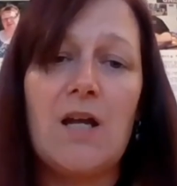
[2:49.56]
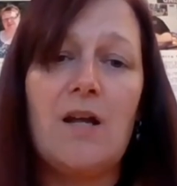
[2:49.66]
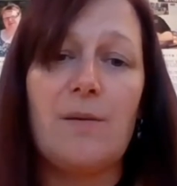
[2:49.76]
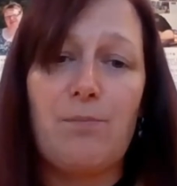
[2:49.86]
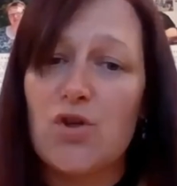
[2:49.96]

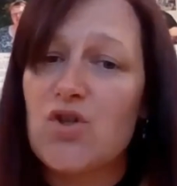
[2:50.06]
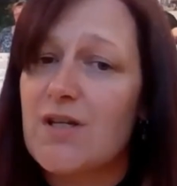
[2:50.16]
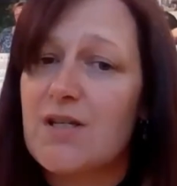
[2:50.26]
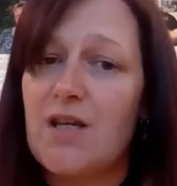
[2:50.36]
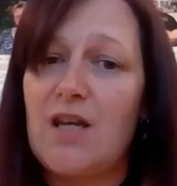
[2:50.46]
The
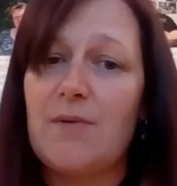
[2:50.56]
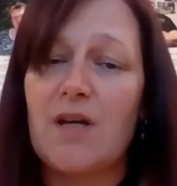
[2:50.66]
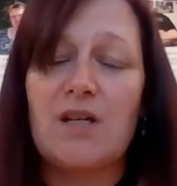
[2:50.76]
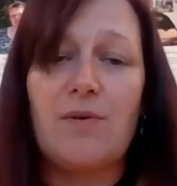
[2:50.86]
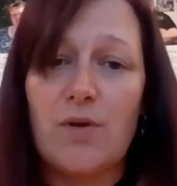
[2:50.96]
project team are
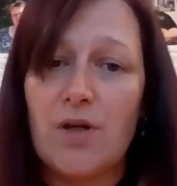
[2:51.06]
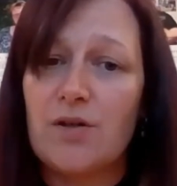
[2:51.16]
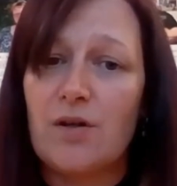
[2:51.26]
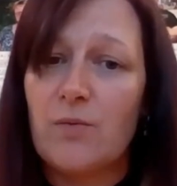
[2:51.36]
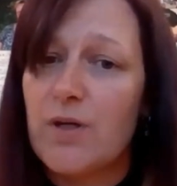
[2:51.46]
going to be working
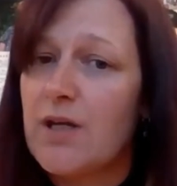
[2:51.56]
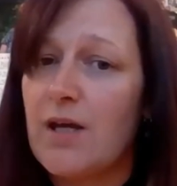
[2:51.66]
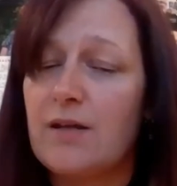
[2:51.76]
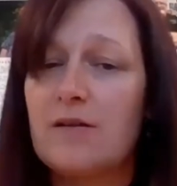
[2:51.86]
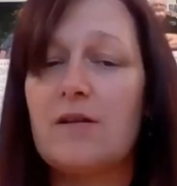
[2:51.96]
all
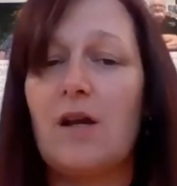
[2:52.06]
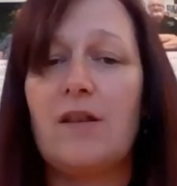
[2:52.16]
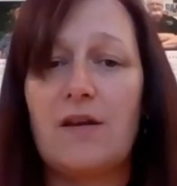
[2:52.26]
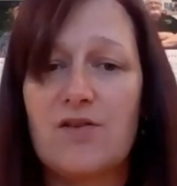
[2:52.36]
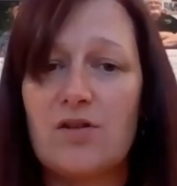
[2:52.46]
weekend.
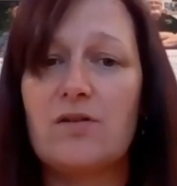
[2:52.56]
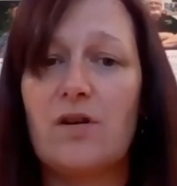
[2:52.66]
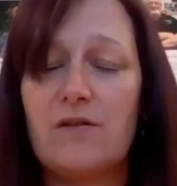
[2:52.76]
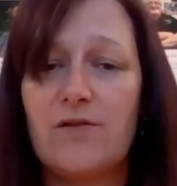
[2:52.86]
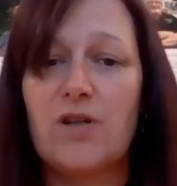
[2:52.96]
They've still got
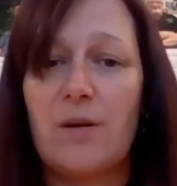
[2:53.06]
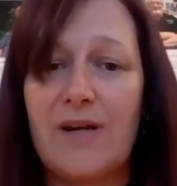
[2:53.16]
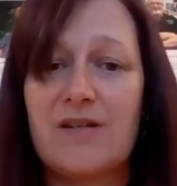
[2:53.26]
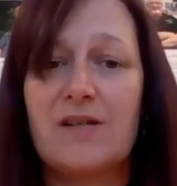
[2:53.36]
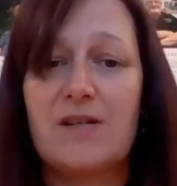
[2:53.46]
the full
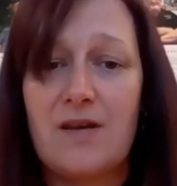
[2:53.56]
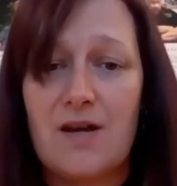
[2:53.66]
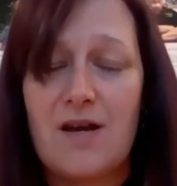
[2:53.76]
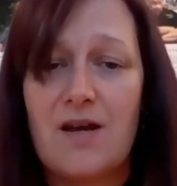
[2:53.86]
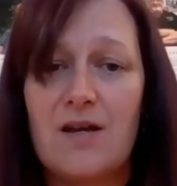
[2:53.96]
capacity
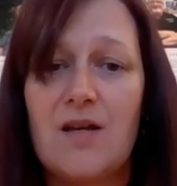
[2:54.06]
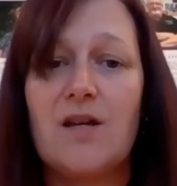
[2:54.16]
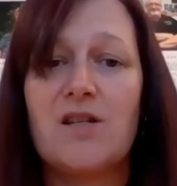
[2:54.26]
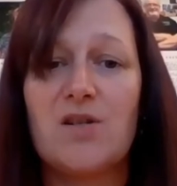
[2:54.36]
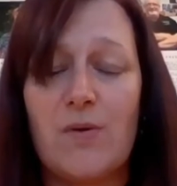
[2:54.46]
there
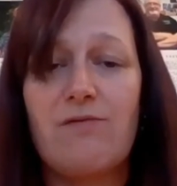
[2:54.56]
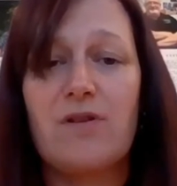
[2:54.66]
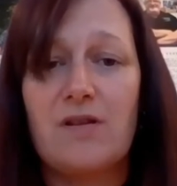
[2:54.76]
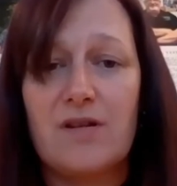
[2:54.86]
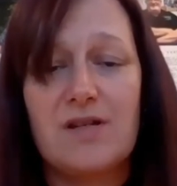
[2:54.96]
to do
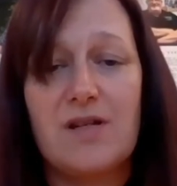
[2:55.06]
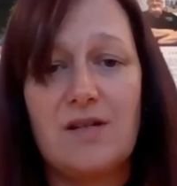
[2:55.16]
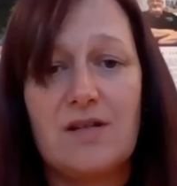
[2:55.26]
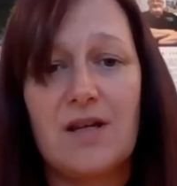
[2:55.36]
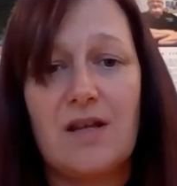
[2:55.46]
everything that's
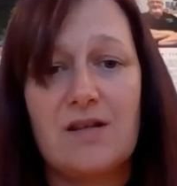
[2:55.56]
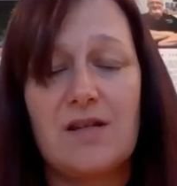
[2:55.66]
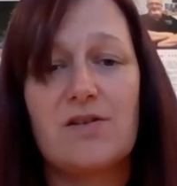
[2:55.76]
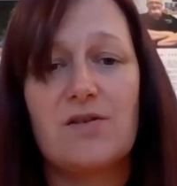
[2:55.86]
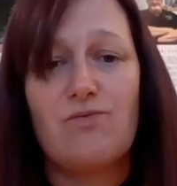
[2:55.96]
needed to get the
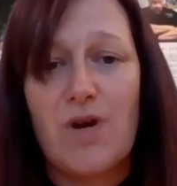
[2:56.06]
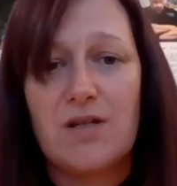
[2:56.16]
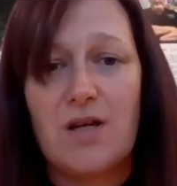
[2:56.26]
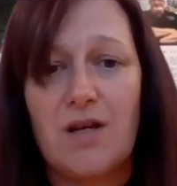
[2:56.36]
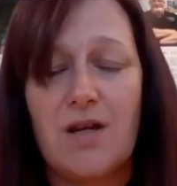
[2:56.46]
system
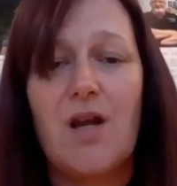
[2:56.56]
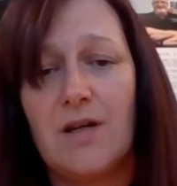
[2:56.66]
ready.